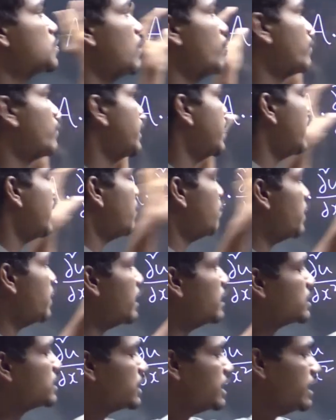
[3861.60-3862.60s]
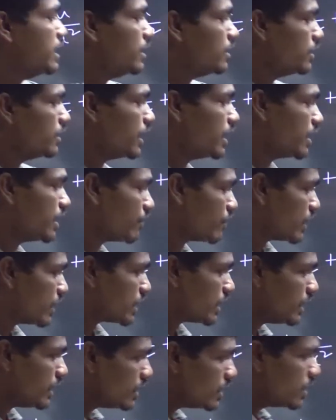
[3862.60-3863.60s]
of A, B, C, then
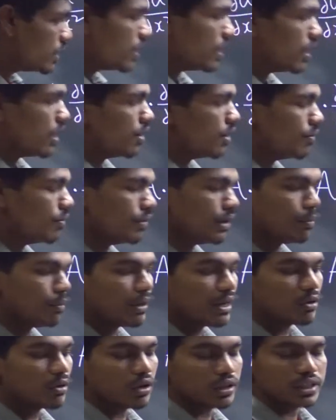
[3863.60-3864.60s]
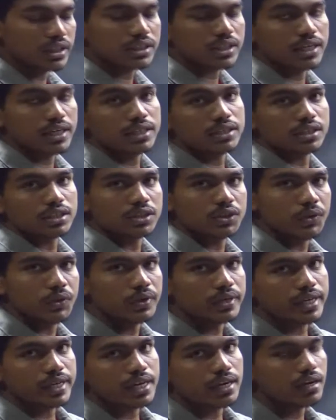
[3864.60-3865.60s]
definitely depending on these conditions, you
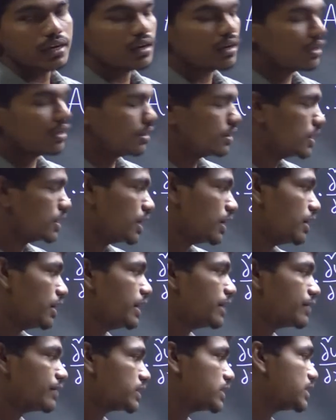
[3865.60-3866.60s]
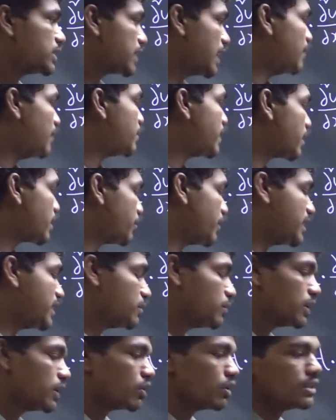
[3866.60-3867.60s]
will tell the equation is elliptic,
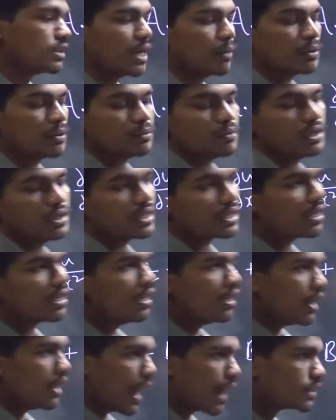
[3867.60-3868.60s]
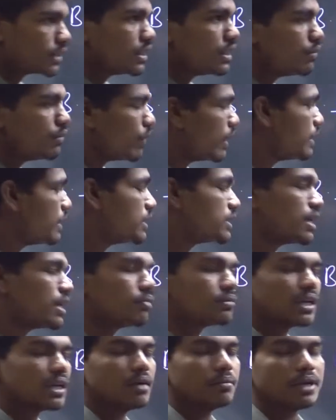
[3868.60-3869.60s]
parabolic, or hyperbolic. Actually, why these
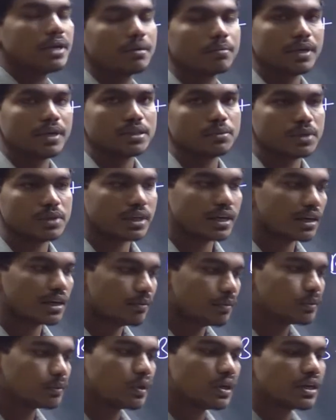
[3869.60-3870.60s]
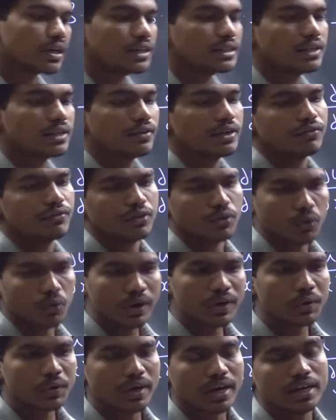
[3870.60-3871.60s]
names elliptic, parabolic, hyperbolic are given? If you go
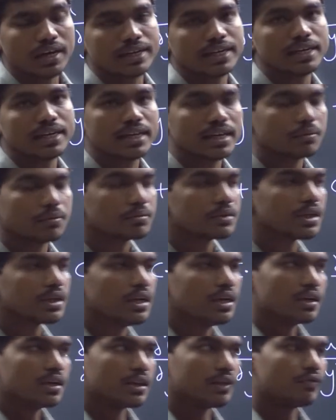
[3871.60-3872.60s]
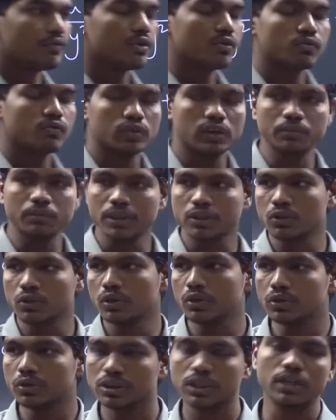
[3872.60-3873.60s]
into a little depth, if you form the
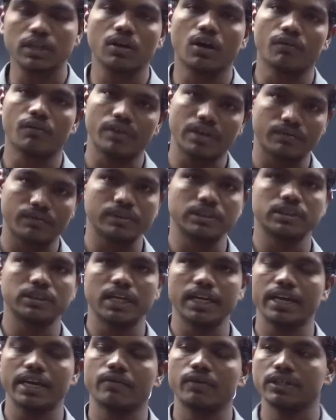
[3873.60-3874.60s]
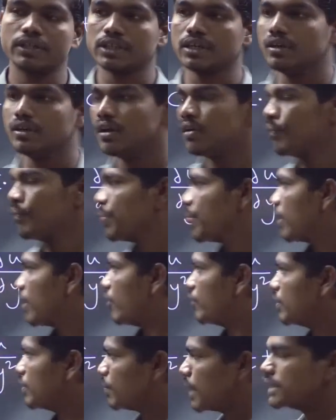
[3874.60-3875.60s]
solution of a differential equation,
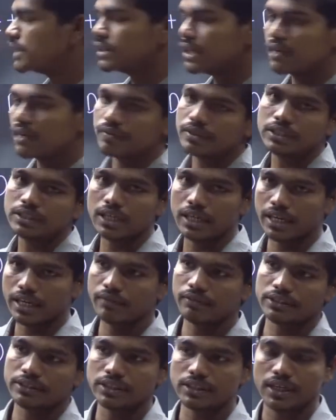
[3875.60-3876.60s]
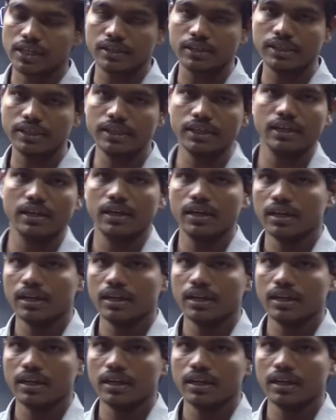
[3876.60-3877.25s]
of the partial differential equation generally,